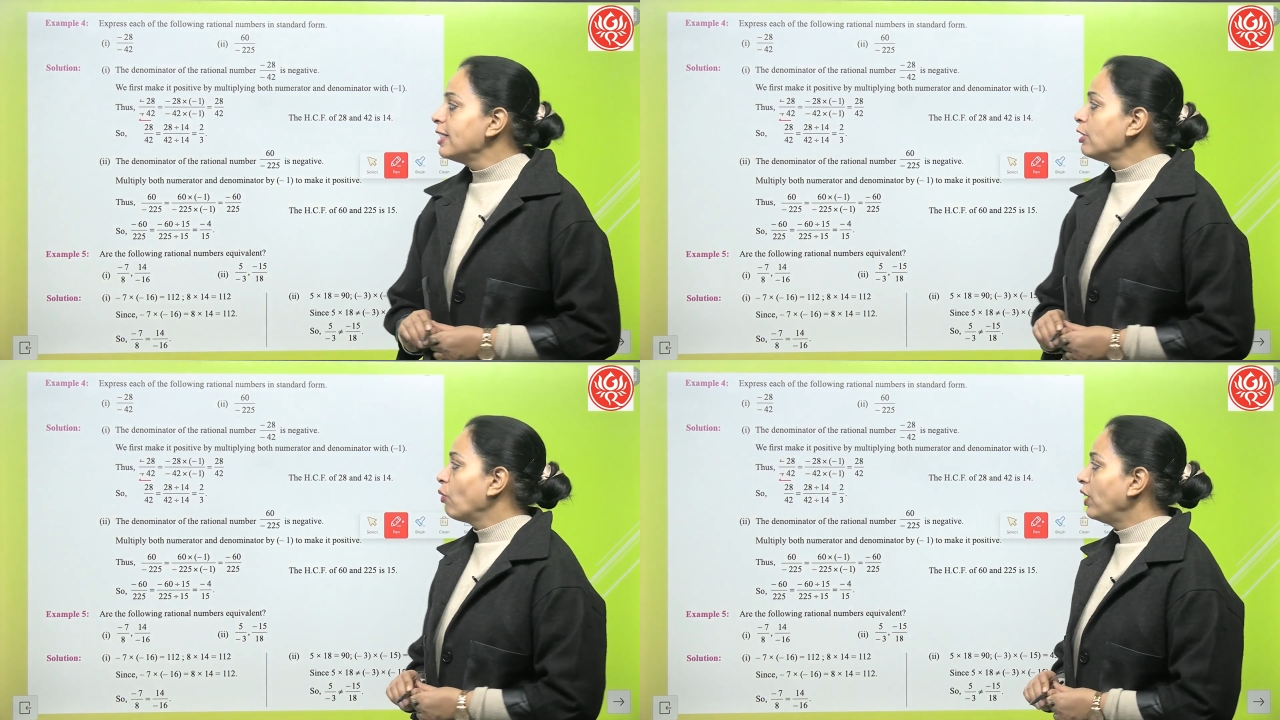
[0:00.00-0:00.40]

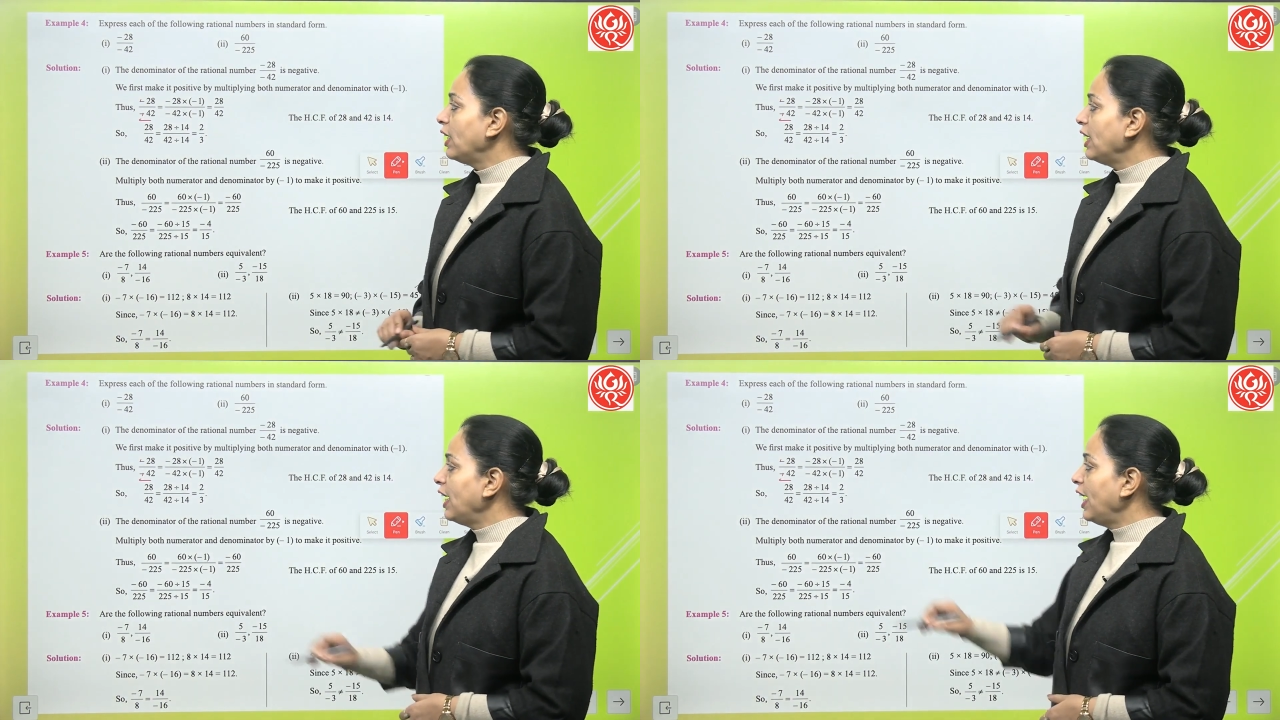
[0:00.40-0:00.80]

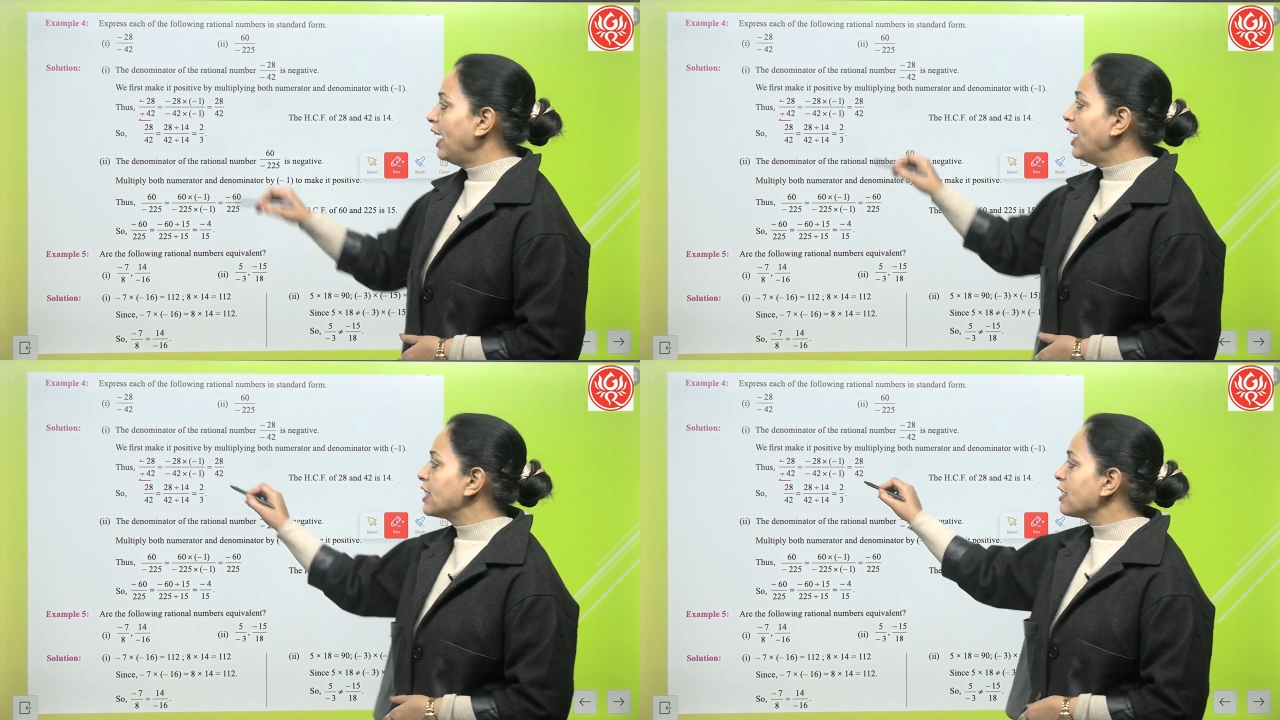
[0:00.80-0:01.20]

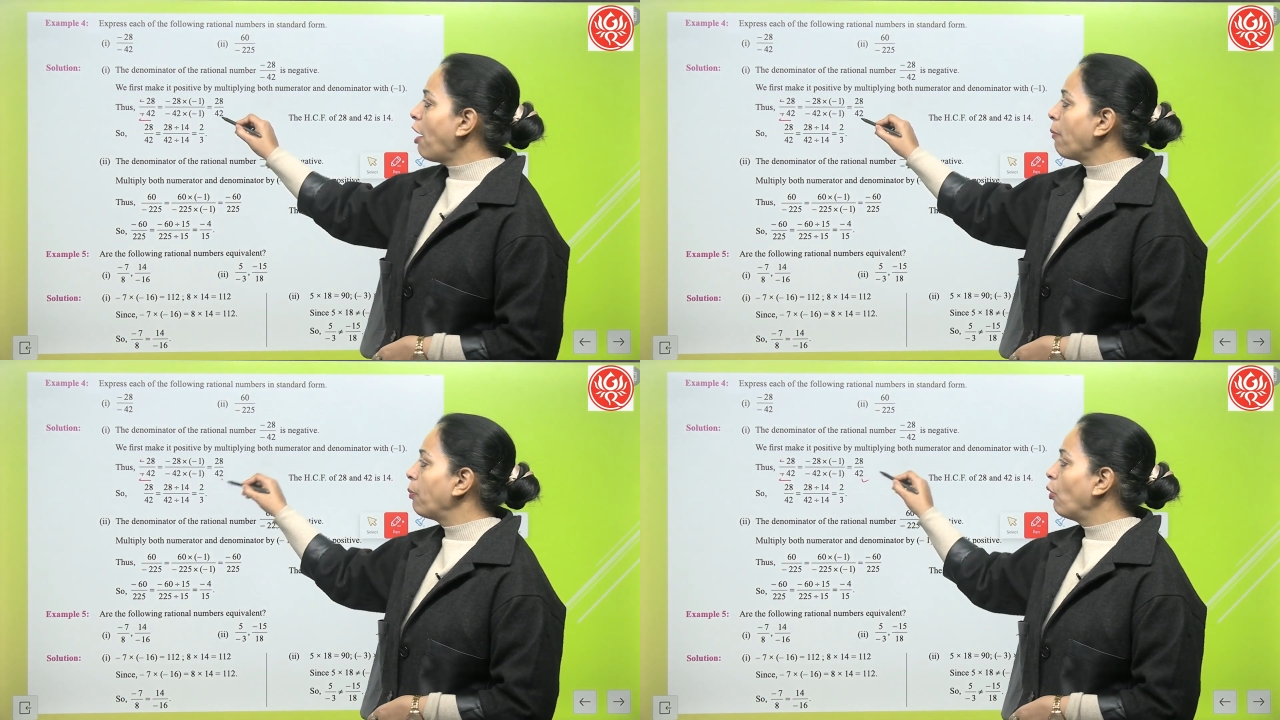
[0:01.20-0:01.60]
28
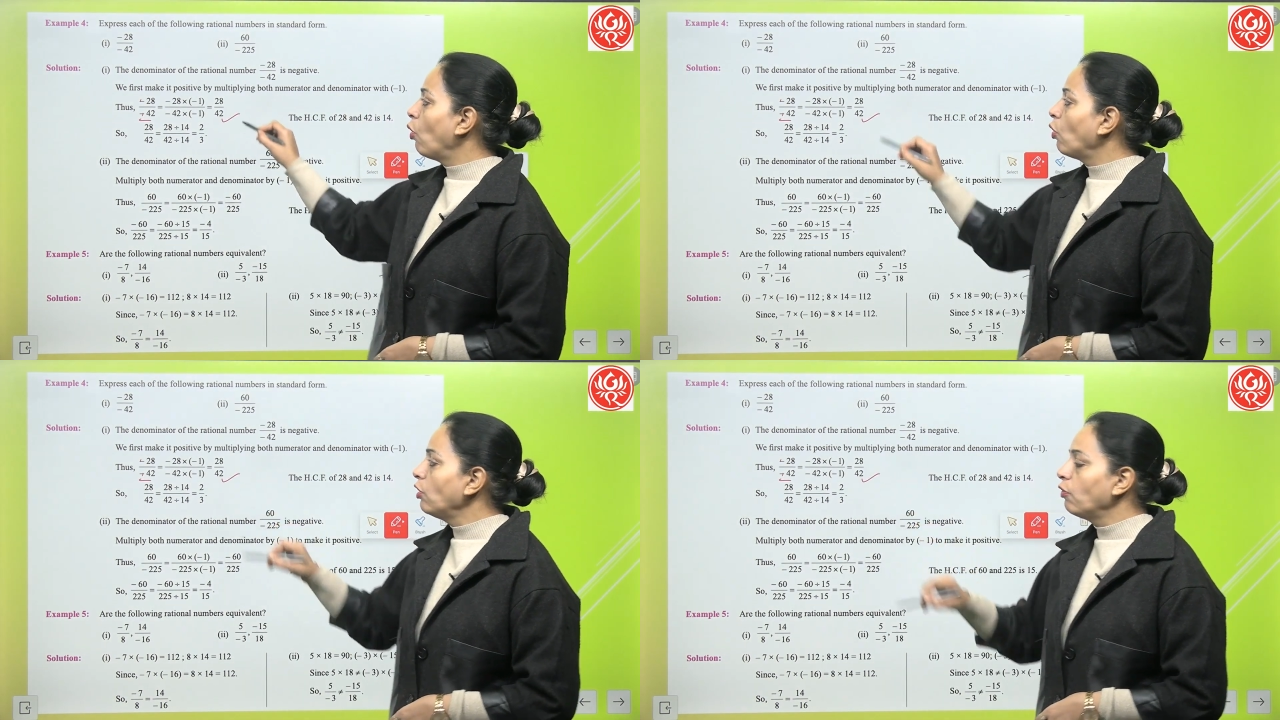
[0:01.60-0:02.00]

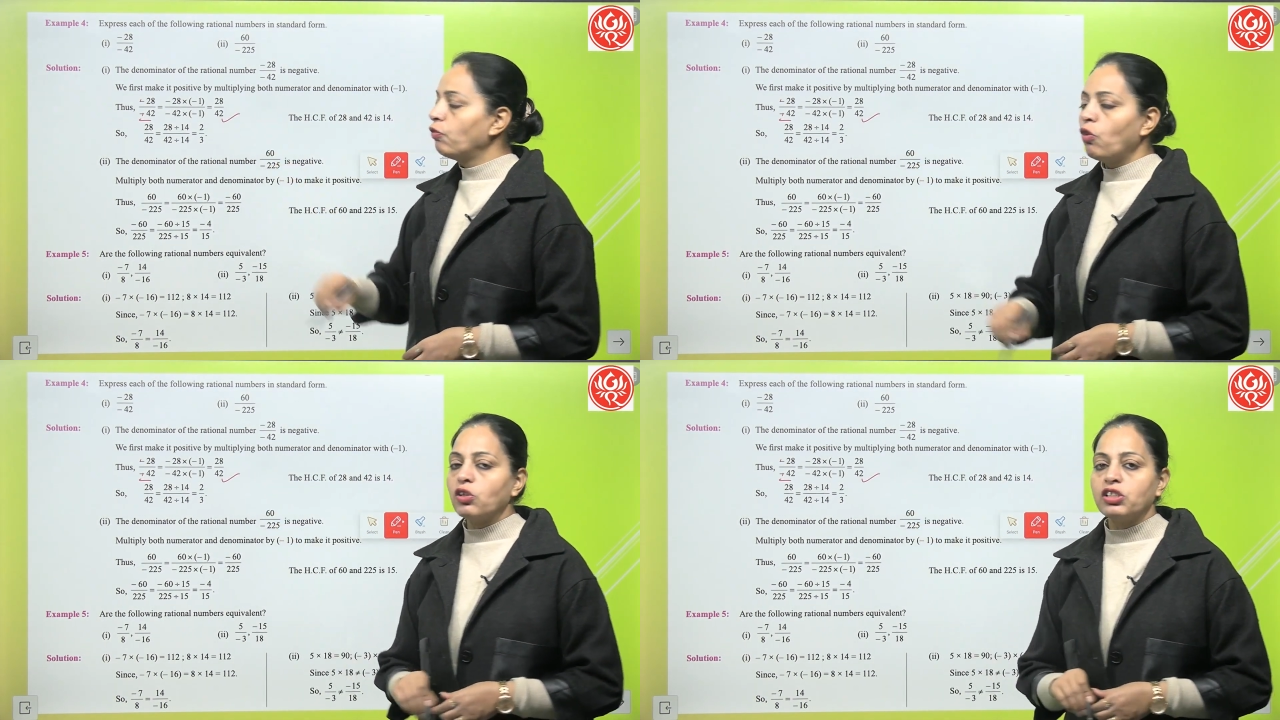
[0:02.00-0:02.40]
upon
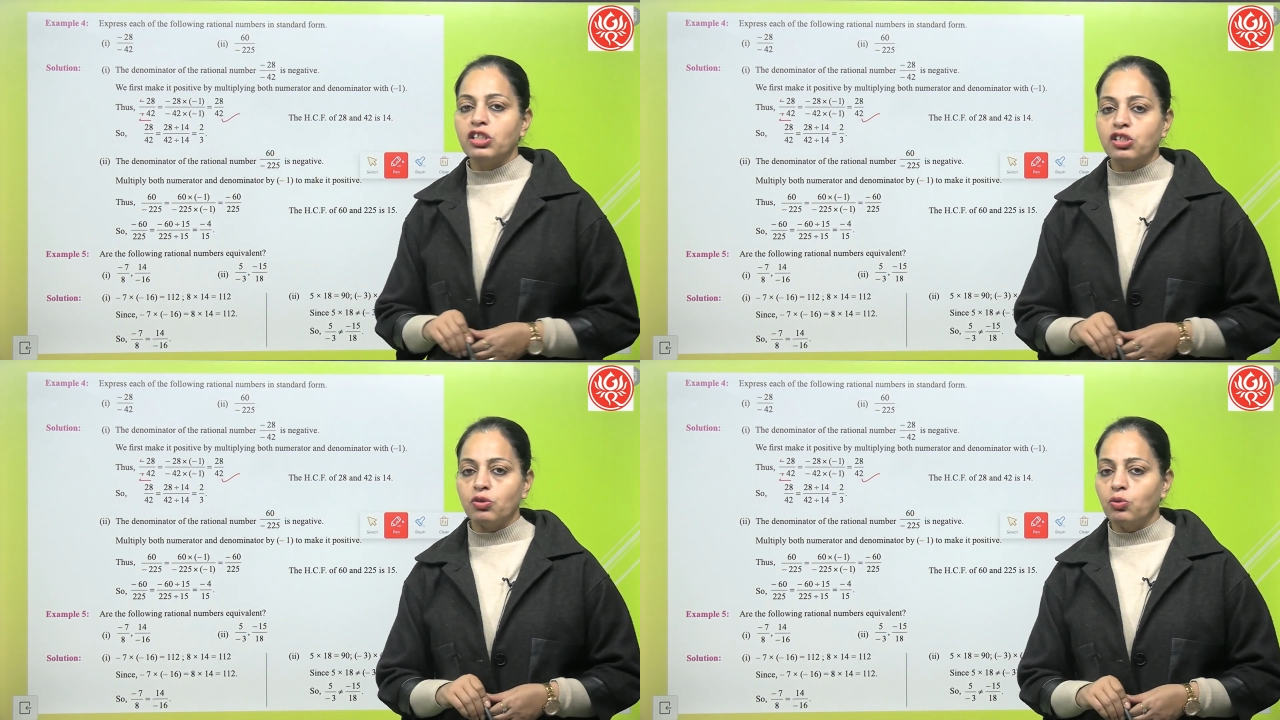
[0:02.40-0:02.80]

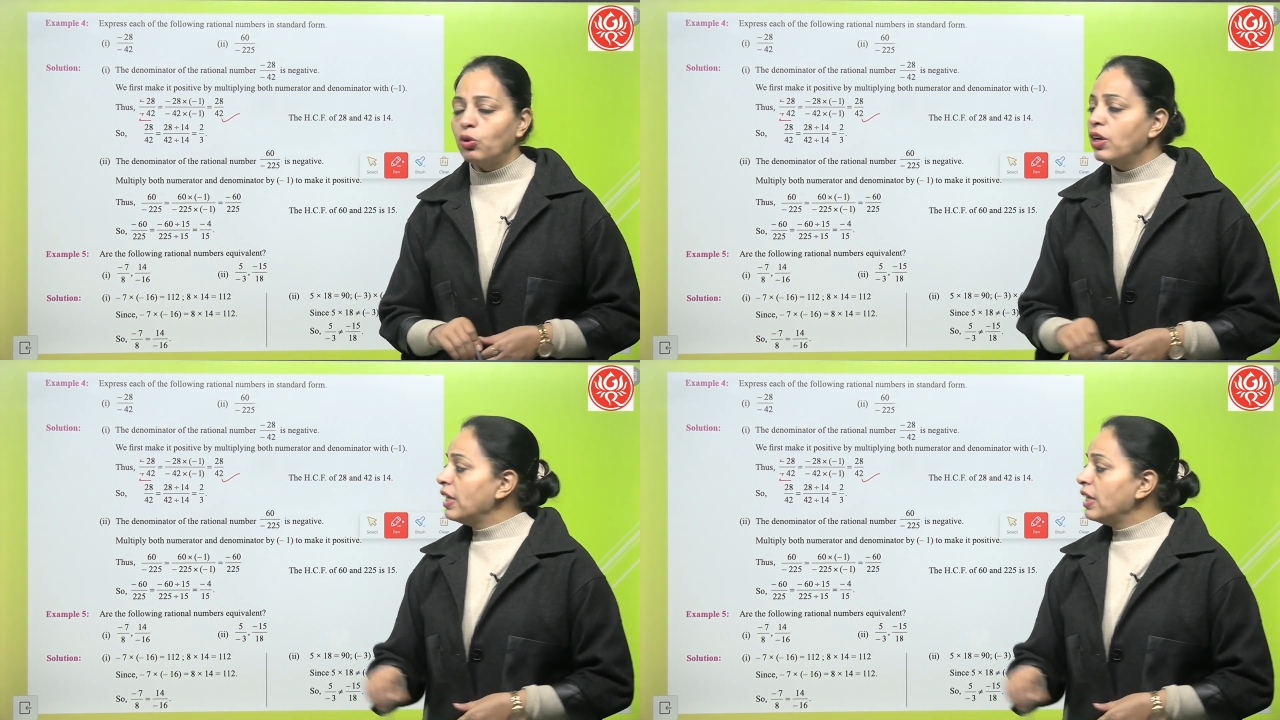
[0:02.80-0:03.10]
42.